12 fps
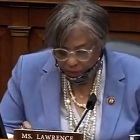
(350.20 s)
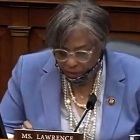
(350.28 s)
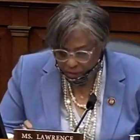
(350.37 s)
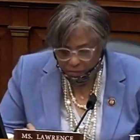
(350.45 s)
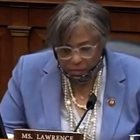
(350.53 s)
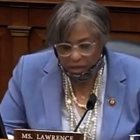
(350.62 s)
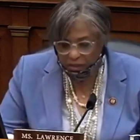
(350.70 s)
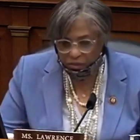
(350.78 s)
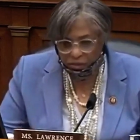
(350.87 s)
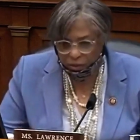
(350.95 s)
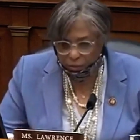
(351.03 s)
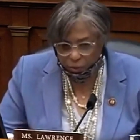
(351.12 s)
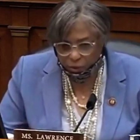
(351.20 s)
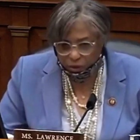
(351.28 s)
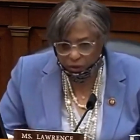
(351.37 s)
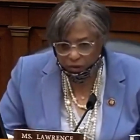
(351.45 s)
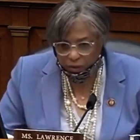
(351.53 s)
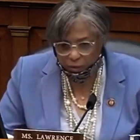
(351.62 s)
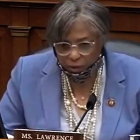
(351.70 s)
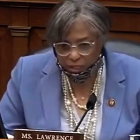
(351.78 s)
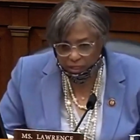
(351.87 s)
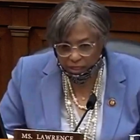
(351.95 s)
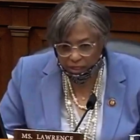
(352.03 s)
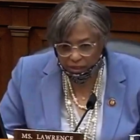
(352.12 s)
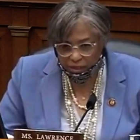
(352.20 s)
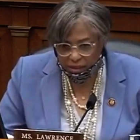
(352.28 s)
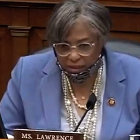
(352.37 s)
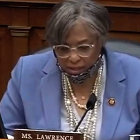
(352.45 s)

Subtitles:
major supporter of the president, as